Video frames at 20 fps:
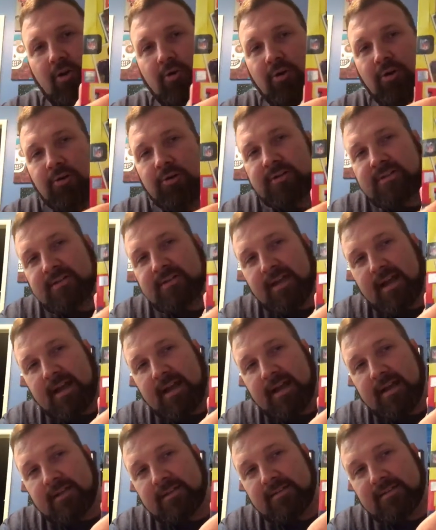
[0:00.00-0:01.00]

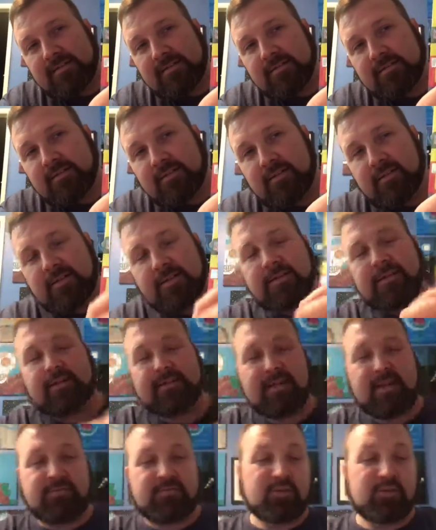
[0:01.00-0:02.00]
designs. It does
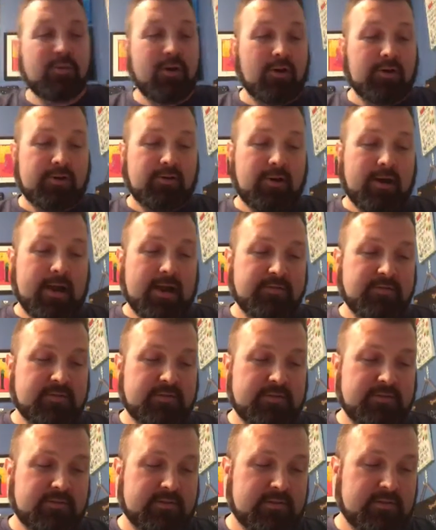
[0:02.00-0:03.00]
have 2 autographs,
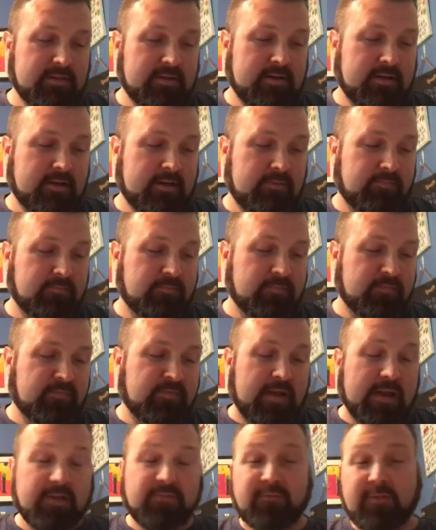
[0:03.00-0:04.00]

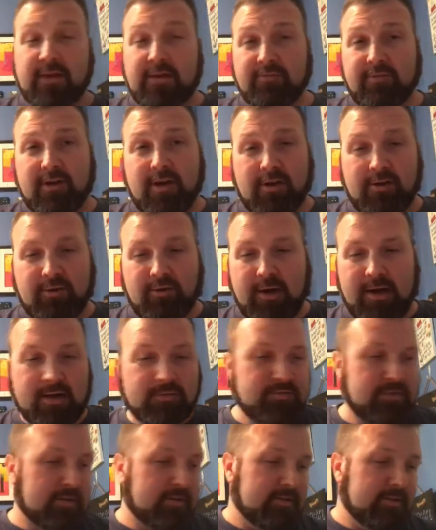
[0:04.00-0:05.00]
fan favorite
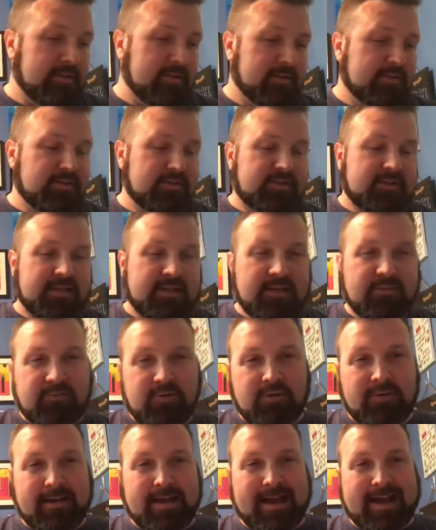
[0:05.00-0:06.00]
autographs, just to give you
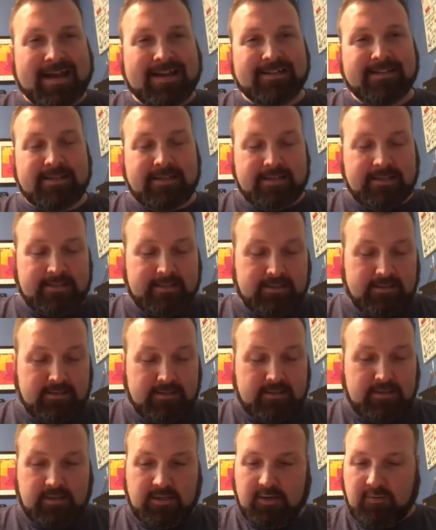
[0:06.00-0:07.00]
an idea
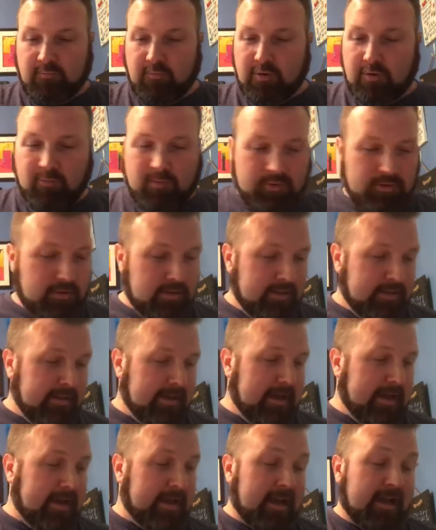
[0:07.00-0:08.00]
of what we're looking
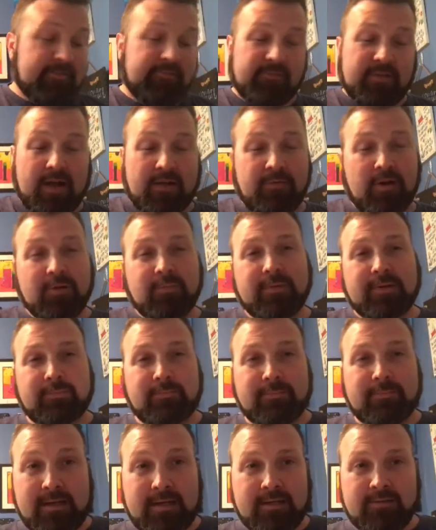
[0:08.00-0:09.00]
at. I've opened
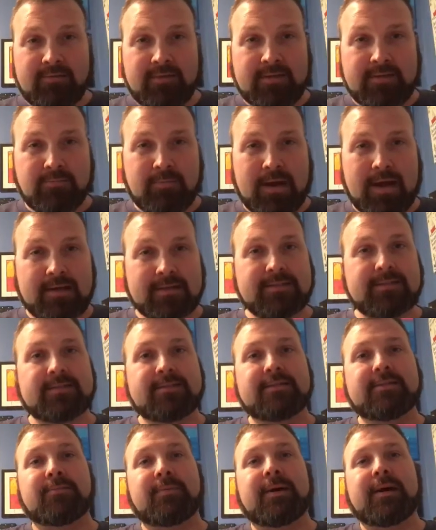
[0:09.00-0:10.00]
many of these boxes in
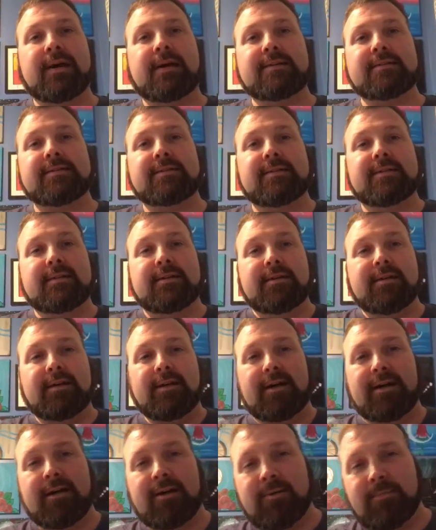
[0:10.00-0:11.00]
the past.
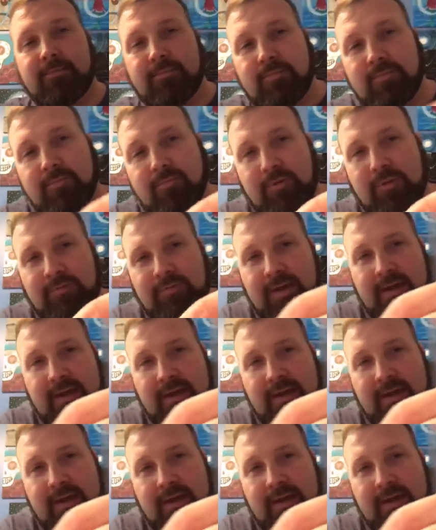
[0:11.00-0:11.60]
We've got